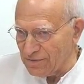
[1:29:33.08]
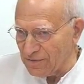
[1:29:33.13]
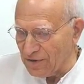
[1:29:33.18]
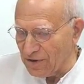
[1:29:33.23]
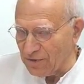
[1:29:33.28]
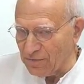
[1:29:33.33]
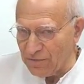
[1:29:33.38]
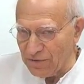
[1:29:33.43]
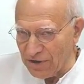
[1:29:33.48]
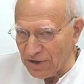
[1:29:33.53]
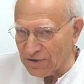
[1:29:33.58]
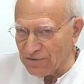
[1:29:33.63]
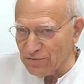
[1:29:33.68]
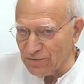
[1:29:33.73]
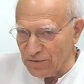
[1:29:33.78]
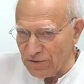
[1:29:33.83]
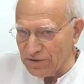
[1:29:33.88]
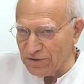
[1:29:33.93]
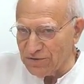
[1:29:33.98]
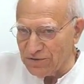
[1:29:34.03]
and we
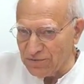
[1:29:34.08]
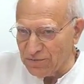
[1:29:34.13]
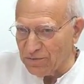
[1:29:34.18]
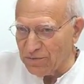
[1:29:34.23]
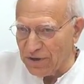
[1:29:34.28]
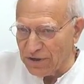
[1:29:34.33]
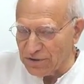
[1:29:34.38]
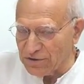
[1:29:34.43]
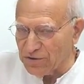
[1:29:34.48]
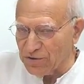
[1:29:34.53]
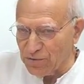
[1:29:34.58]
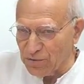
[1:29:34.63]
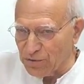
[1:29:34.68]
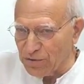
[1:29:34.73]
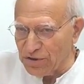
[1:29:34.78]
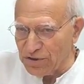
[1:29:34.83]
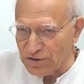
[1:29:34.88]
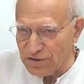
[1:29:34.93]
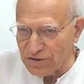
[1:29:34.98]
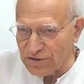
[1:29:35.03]
actually went through
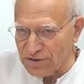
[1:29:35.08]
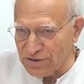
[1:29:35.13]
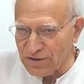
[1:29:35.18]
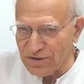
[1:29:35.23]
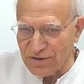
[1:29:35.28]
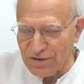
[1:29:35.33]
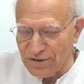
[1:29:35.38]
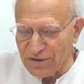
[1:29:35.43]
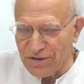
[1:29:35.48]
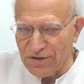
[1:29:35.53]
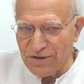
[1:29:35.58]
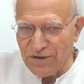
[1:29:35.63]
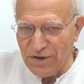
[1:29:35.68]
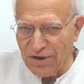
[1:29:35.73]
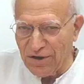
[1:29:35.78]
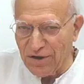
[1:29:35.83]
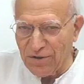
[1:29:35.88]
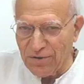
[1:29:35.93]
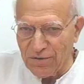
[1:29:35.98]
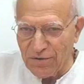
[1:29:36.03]
this
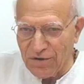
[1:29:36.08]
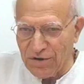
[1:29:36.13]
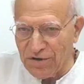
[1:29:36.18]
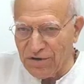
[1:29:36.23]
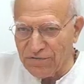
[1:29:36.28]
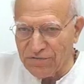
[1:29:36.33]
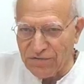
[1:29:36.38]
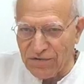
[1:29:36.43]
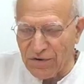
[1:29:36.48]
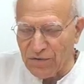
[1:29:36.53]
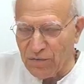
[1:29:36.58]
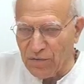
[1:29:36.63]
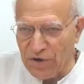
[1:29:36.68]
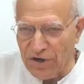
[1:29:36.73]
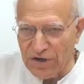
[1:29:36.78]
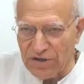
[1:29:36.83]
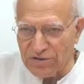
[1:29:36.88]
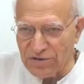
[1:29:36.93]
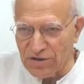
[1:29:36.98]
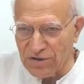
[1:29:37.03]
in different
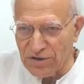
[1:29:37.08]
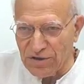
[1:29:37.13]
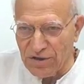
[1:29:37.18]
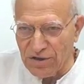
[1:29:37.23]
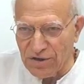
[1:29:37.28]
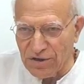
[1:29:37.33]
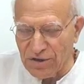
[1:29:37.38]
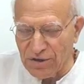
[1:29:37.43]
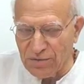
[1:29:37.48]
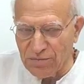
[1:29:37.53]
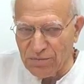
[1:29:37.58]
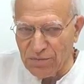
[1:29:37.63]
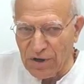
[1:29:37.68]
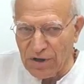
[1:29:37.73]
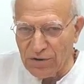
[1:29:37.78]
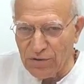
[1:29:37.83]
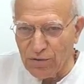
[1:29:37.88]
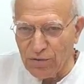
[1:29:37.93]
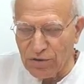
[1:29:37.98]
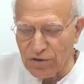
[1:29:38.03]
ways in the
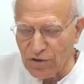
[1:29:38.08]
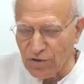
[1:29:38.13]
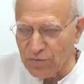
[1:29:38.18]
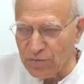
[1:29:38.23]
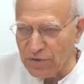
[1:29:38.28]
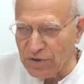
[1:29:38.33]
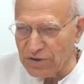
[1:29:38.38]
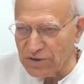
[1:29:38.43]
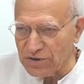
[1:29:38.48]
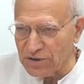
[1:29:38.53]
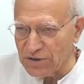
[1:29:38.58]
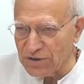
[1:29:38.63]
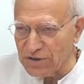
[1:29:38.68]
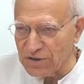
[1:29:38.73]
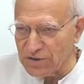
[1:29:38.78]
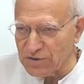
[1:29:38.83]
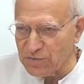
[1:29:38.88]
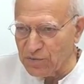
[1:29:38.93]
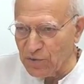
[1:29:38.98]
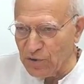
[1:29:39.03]
Mandukya Upanishad
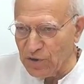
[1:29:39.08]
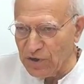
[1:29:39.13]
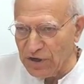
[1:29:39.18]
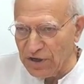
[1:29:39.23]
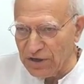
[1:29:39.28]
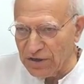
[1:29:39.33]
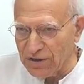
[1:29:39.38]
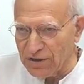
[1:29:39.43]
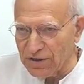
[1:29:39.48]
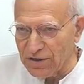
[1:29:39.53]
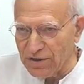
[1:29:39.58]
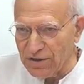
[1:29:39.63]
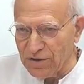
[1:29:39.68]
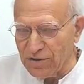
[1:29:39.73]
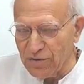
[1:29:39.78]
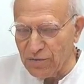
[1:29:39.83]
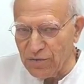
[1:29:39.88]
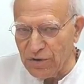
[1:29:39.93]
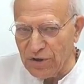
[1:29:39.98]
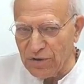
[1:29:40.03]
this morning,
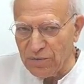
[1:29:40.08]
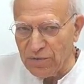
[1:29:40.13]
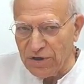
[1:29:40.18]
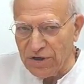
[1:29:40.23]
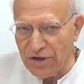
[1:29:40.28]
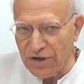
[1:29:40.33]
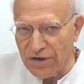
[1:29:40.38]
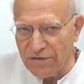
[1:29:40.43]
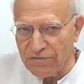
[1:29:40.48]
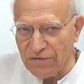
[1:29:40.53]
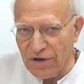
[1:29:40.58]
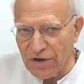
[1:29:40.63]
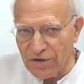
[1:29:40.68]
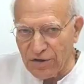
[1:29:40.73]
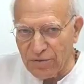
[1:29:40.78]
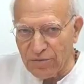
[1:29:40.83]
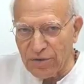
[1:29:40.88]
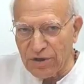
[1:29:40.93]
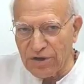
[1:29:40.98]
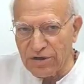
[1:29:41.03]
where we have
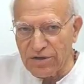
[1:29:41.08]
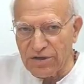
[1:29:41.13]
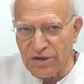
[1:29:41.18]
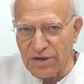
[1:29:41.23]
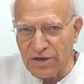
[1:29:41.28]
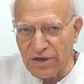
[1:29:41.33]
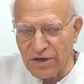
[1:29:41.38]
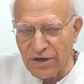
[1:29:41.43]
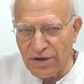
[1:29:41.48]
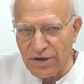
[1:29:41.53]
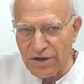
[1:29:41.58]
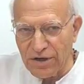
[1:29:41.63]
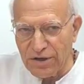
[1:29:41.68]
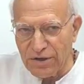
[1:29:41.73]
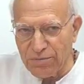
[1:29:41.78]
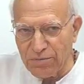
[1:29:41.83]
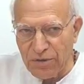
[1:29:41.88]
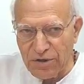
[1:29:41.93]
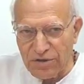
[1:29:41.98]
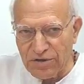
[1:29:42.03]
Adhamadhikari,
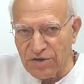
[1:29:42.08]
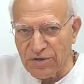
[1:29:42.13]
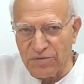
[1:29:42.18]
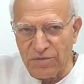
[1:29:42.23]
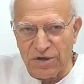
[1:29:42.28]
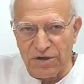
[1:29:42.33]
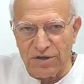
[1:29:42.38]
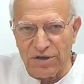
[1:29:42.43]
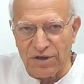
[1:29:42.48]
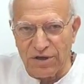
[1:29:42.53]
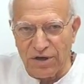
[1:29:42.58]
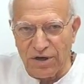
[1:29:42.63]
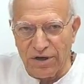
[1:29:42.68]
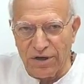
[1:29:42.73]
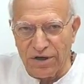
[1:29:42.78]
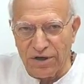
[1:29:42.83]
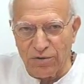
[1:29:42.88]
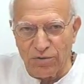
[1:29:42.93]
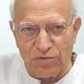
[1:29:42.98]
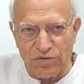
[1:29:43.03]

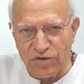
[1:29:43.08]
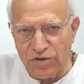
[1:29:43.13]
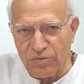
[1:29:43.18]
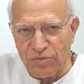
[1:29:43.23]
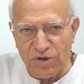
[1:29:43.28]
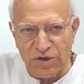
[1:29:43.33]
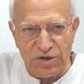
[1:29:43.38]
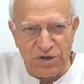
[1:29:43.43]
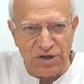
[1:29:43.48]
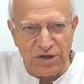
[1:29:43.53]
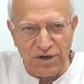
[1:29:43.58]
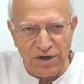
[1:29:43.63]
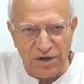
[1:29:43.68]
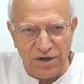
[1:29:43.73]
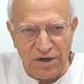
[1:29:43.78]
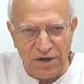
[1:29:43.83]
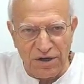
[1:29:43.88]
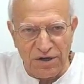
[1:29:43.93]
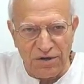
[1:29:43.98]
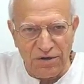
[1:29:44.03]
Madhyamadhikari,
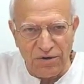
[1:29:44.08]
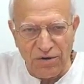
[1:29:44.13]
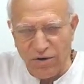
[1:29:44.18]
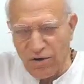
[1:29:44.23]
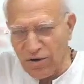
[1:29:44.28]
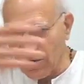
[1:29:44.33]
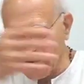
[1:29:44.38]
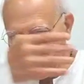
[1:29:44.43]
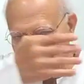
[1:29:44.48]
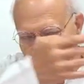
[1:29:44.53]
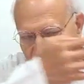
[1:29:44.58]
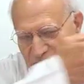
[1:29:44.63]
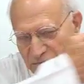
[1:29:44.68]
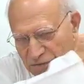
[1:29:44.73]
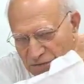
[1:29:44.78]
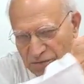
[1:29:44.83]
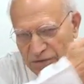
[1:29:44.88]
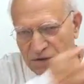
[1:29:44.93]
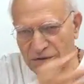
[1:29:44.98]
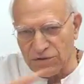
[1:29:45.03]
Uttamadhikari, all of that we
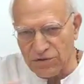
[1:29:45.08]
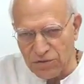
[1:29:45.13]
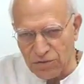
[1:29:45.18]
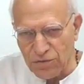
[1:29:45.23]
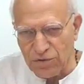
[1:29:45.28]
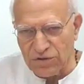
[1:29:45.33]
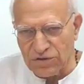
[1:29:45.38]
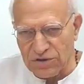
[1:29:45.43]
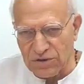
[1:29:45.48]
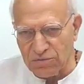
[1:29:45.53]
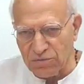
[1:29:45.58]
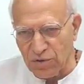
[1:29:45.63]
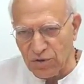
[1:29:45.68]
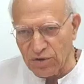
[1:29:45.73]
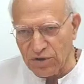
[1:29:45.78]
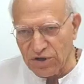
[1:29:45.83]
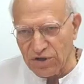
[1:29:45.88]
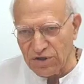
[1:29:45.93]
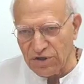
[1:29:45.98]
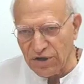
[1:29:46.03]
went through in some more
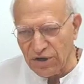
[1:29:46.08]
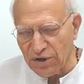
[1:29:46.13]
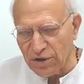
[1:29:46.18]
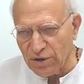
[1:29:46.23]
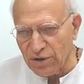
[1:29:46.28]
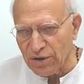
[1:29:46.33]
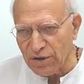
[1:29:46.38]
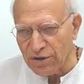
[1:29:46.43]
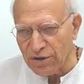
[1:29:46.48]
detail.